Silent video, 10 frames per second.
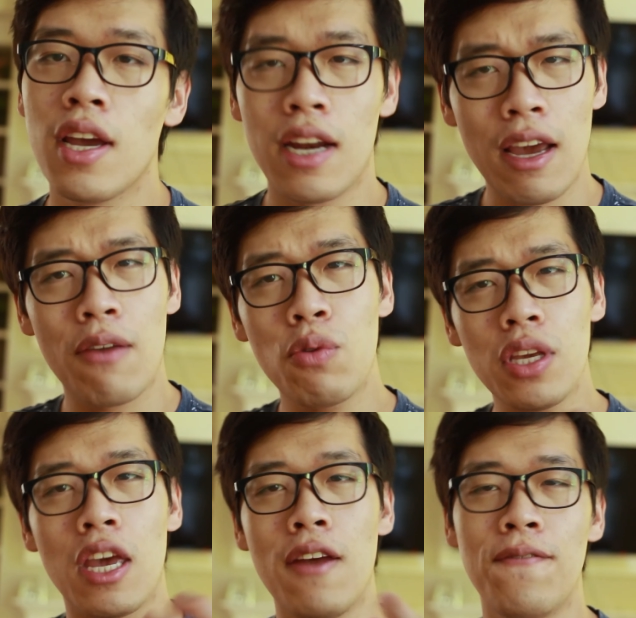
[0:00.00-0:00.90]
And I
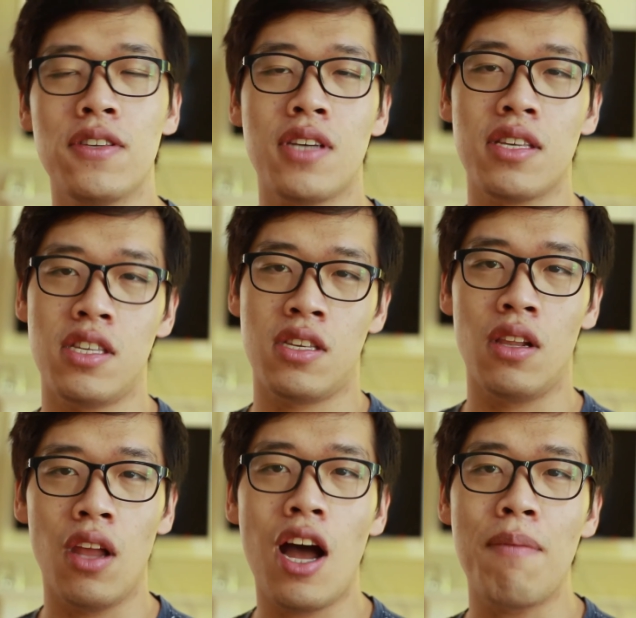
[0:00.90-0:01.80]
really emphasize this a
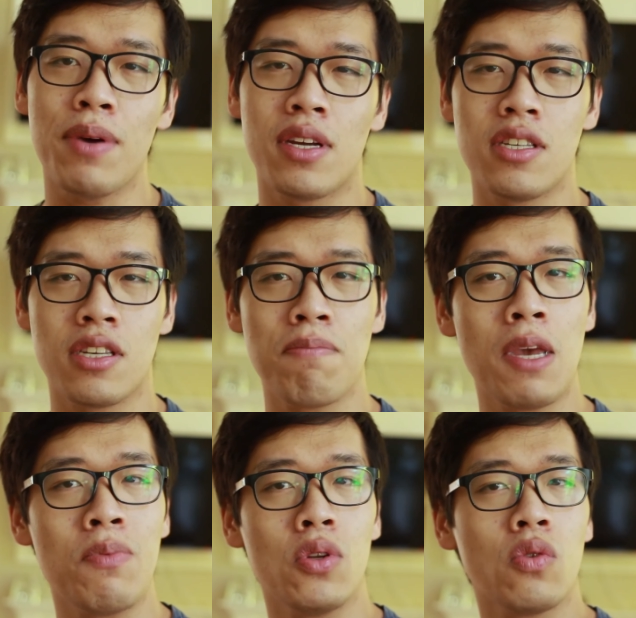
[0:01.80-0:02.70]
lot because some
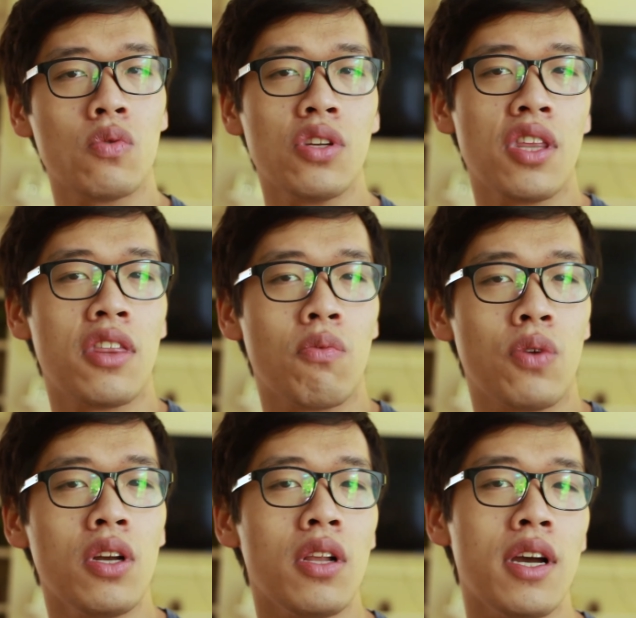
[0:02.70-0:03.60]
people don't really
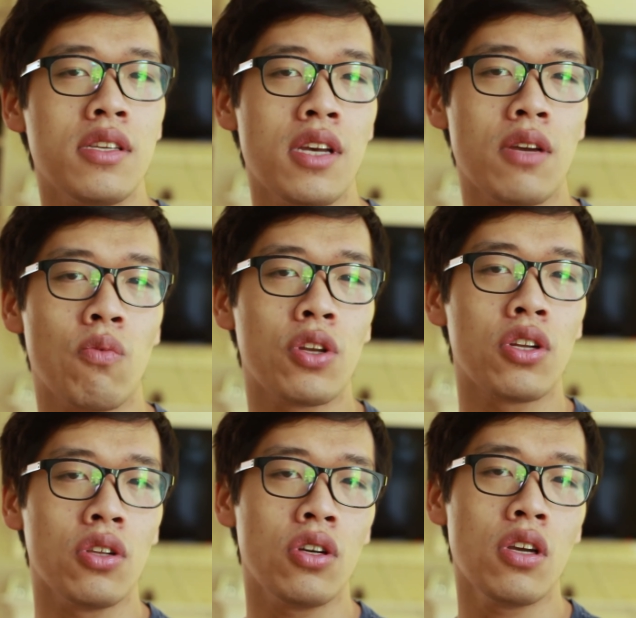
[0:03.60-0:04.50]
realize like what
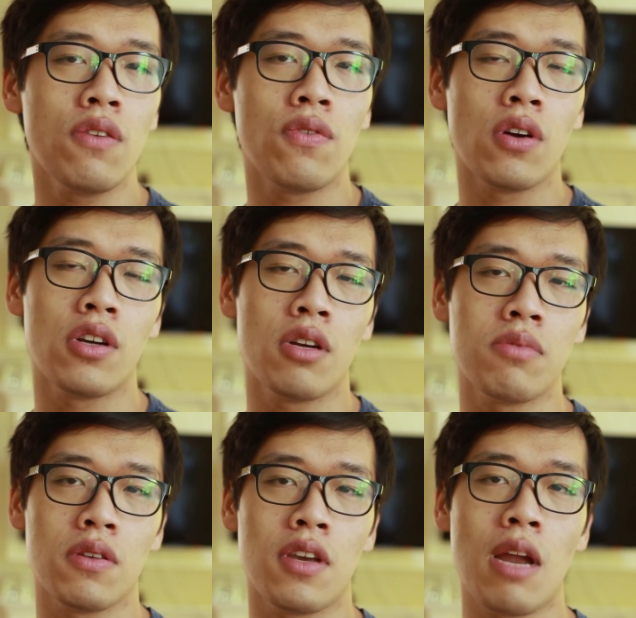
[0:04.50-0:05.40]
they're looking for in
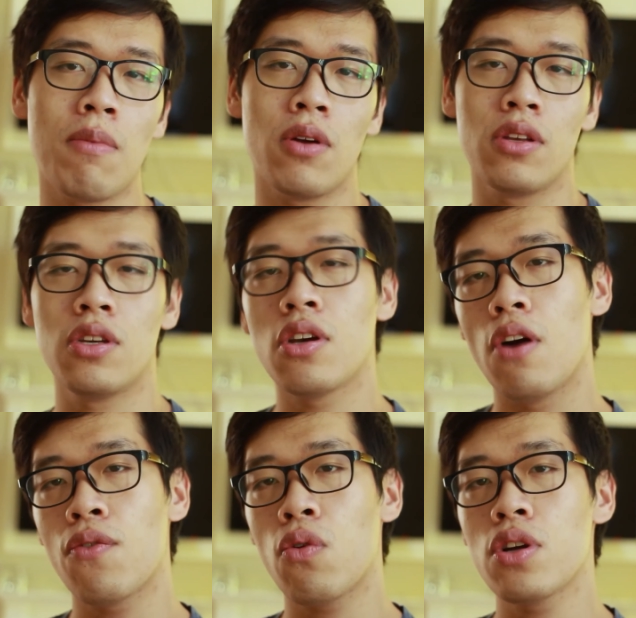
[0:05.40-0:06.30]
terms of a camera. You could,
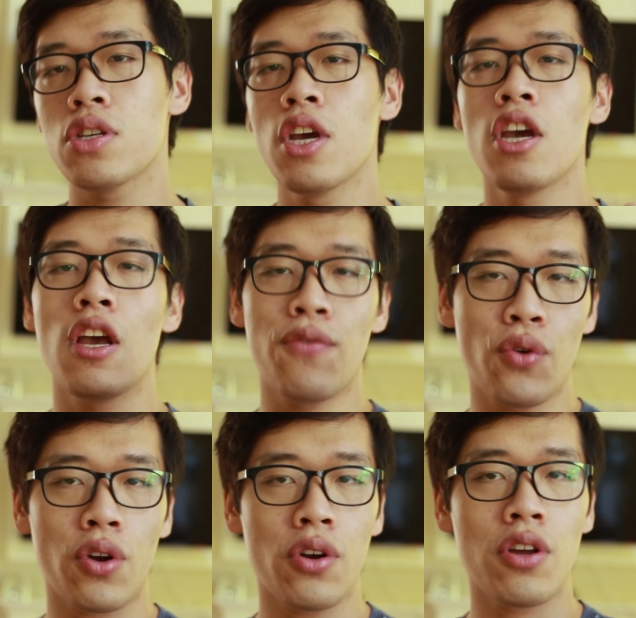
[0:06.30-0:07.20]
of course, if
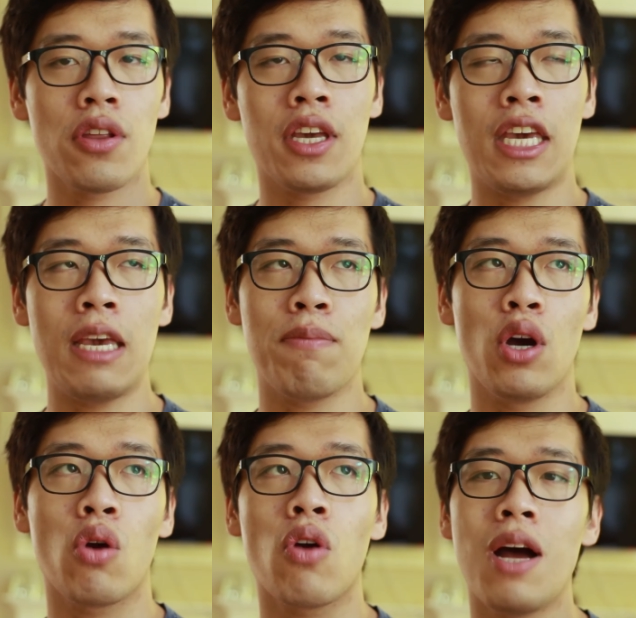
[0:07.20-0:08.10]
you're going to keep
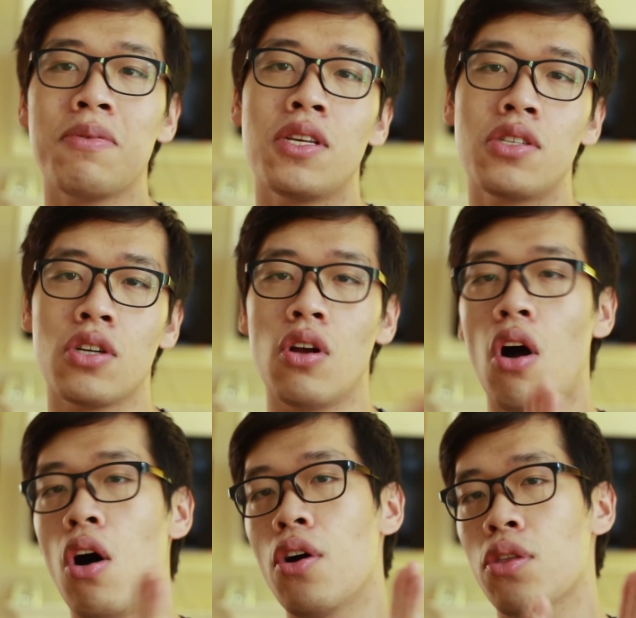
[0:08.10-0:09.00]
a crop sensor
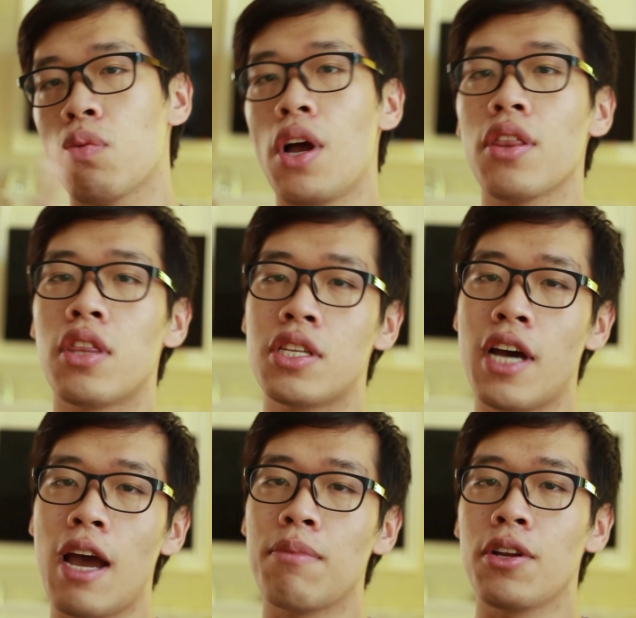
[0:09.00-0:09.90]
all throughout the
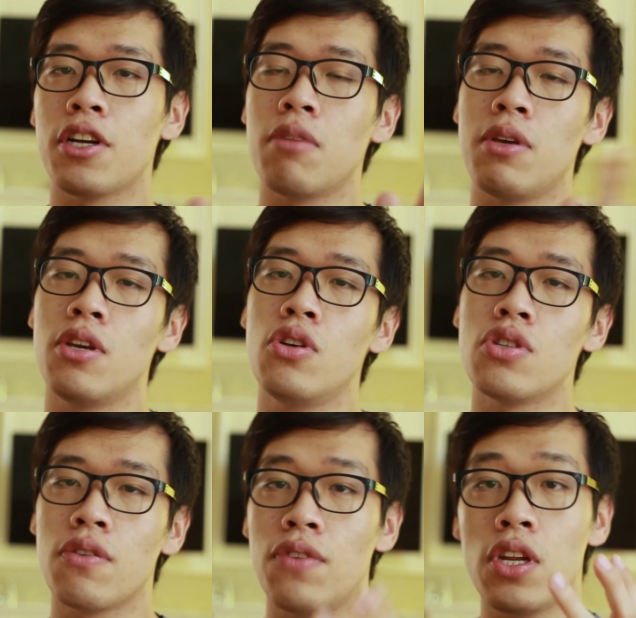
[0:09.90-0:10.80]
time that you're going to be
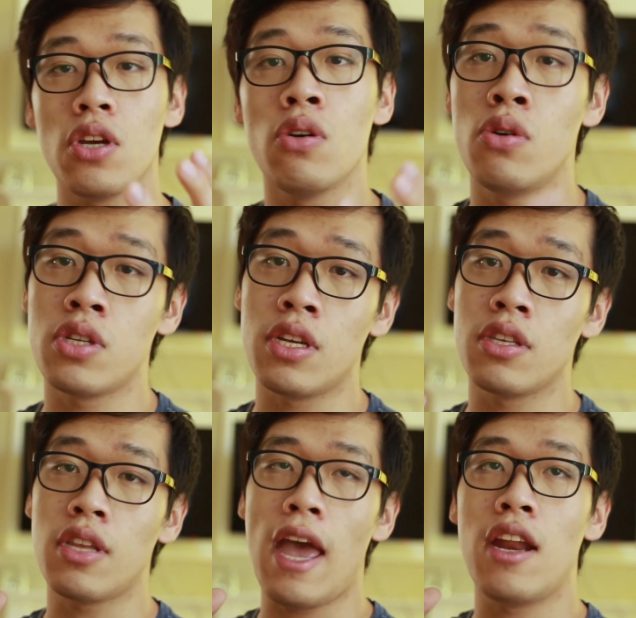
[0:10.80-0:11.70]
using videos
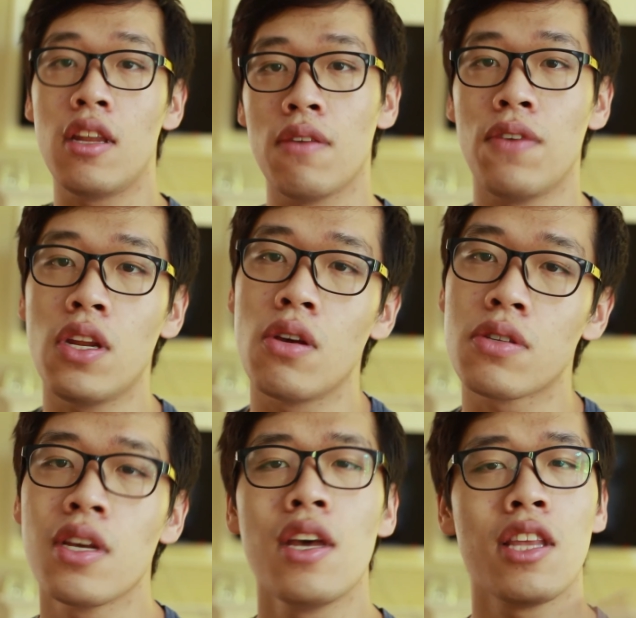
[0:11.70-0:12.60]
and editing
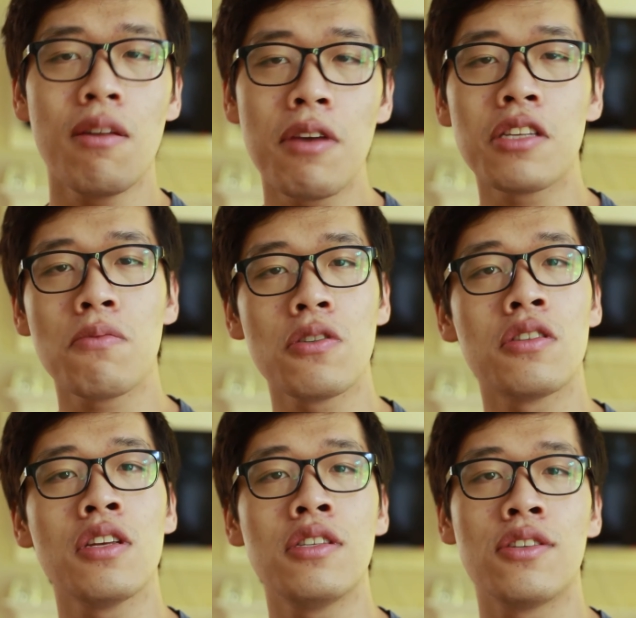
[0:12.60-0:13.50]
videos, then it makes the most
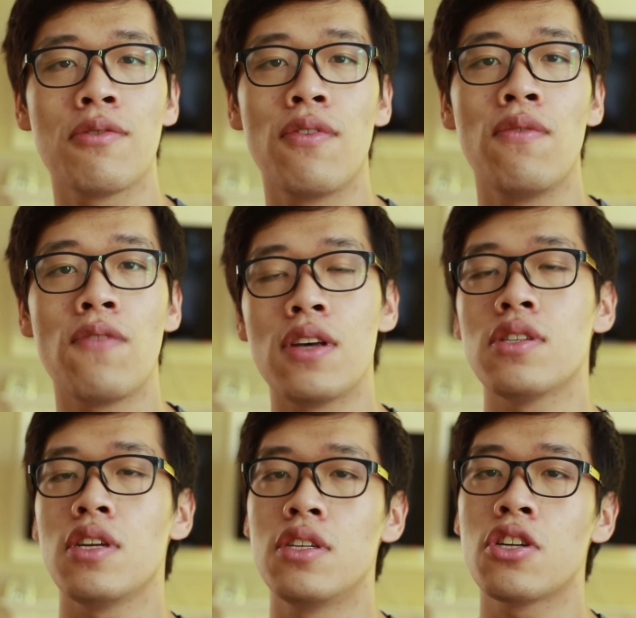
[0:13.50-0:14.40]
sense to
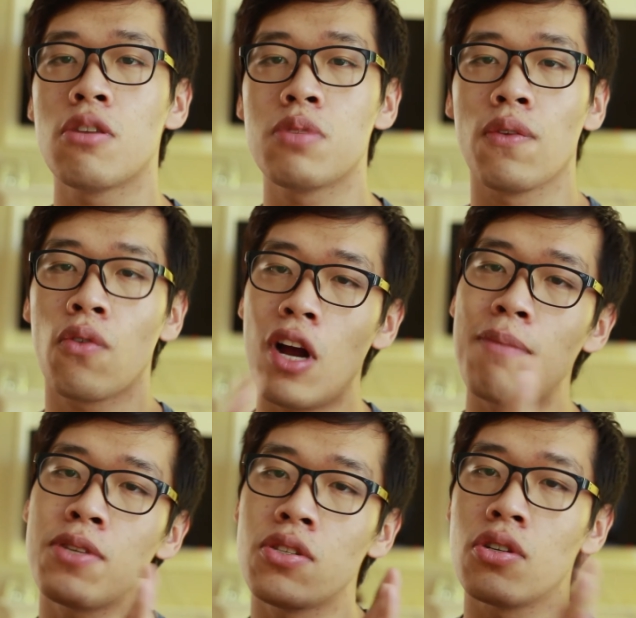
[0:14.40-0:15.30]
invest in terms of
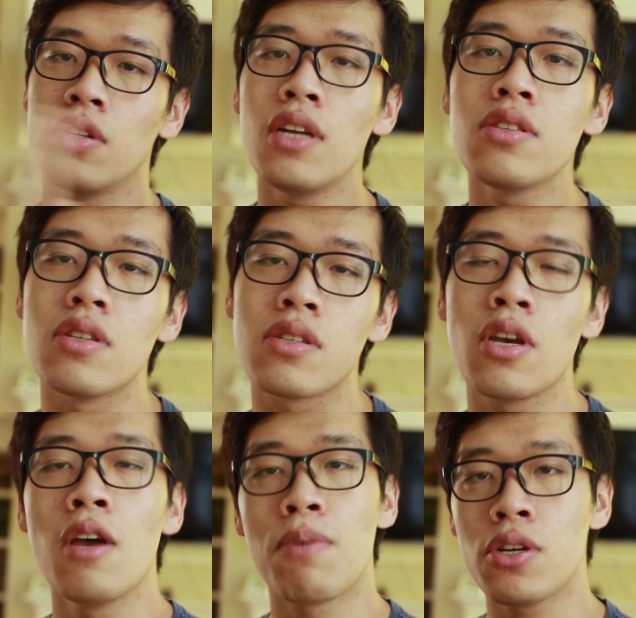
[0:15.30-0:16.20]
crop sensor lenses
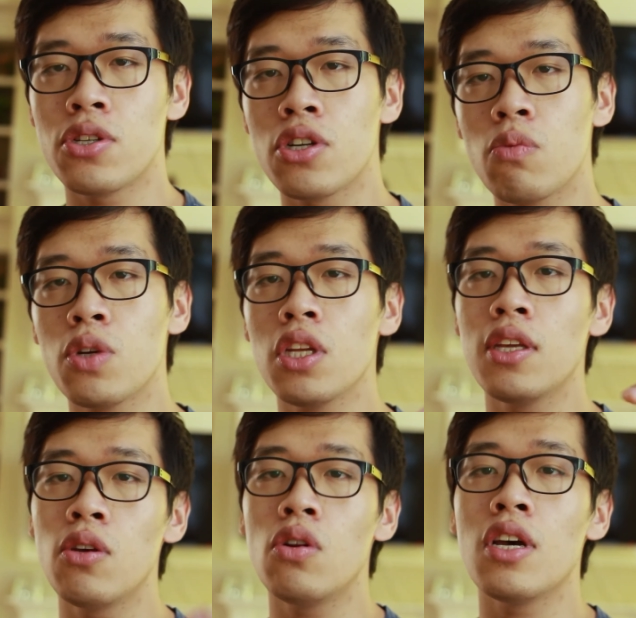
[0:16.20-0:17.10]
because you're going to really
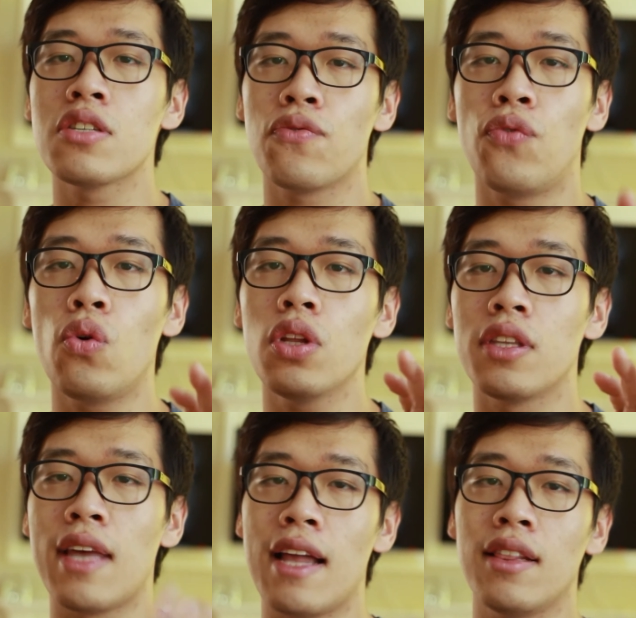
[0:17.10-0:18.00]
utilize fully
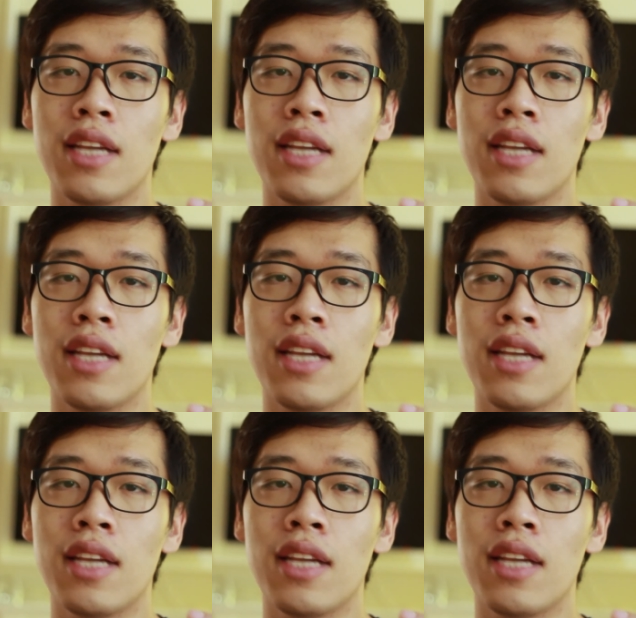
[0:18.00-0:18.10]
that